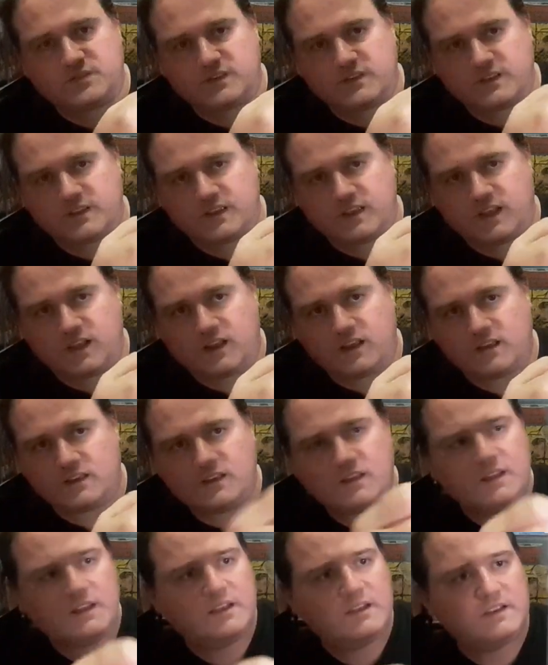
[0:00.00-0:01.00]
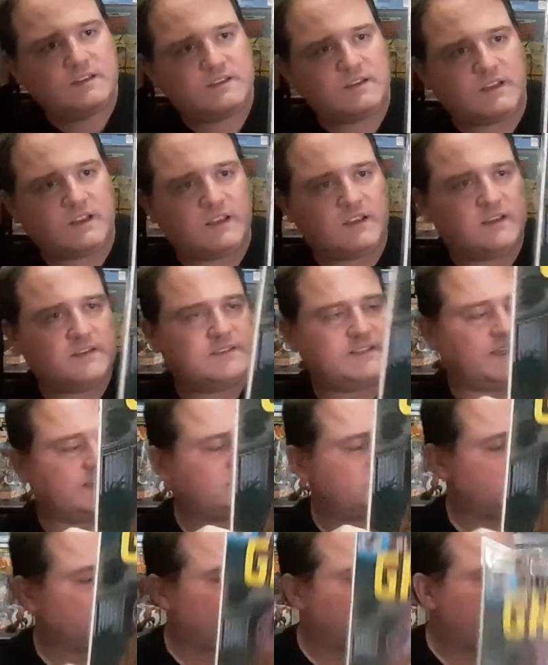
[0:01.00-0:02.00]
for the
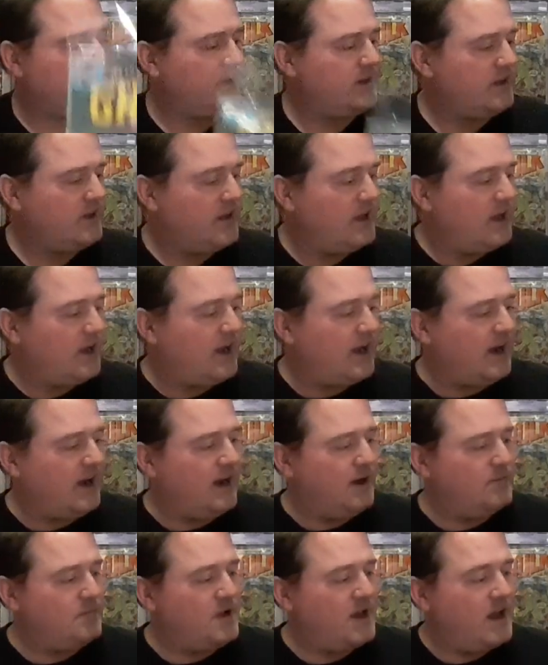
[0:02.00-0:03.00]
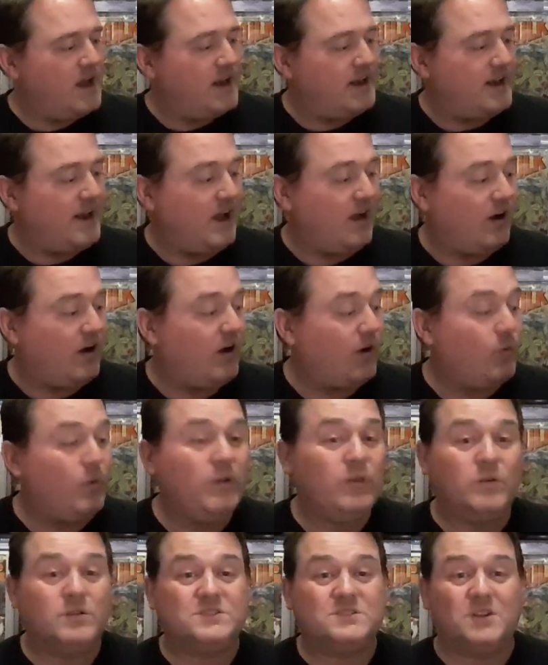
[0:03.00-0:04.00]
texture on there. Now, I
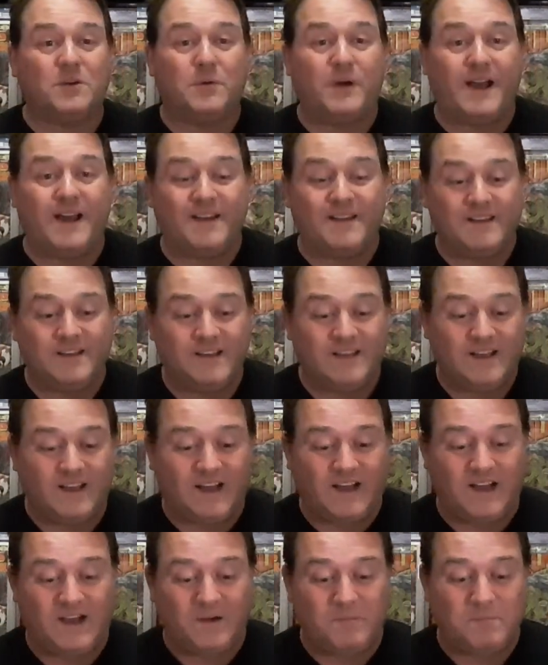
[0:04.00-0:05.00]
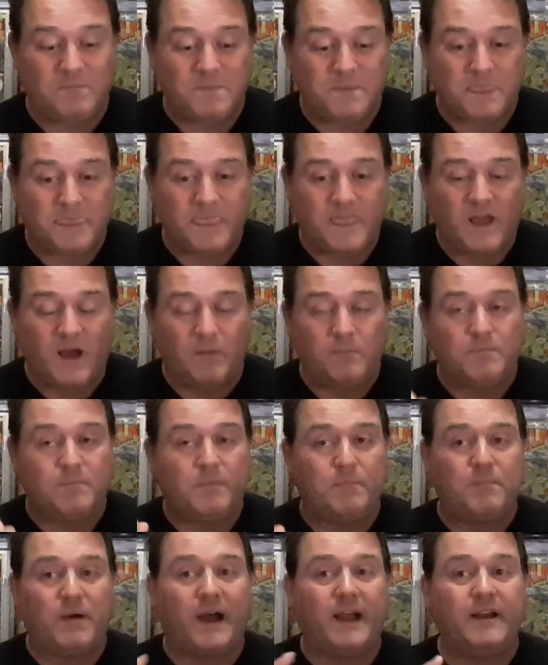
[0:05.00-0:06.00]
will also add,
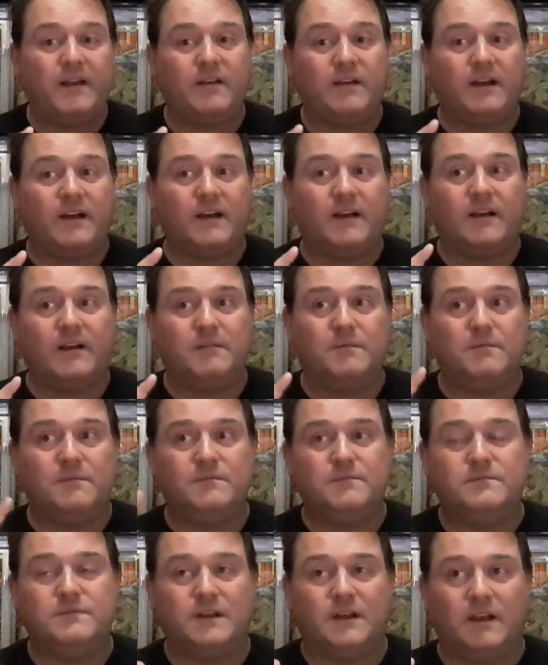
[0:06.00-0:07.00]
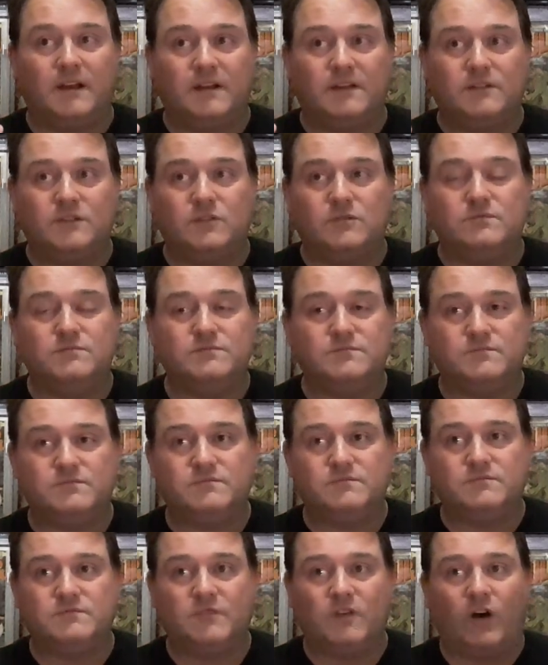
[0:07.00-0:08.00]
paid on
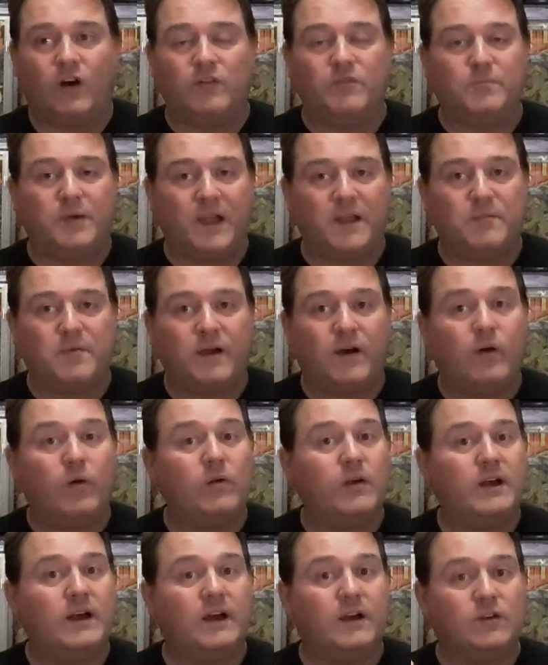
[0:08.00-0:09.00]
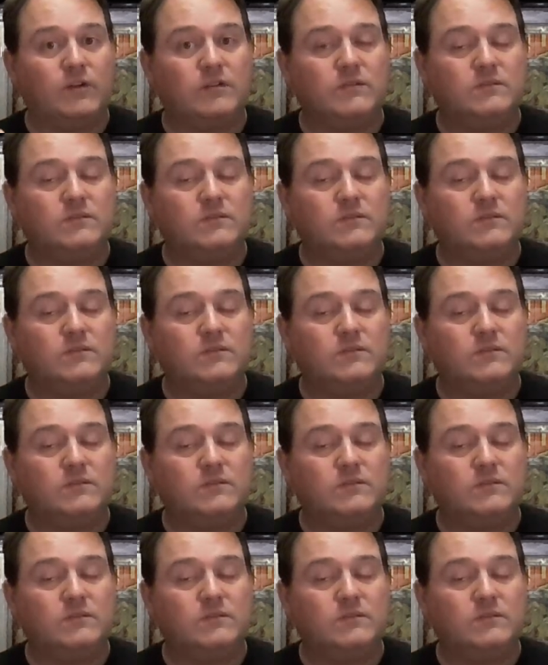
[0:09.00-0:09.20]
PayPal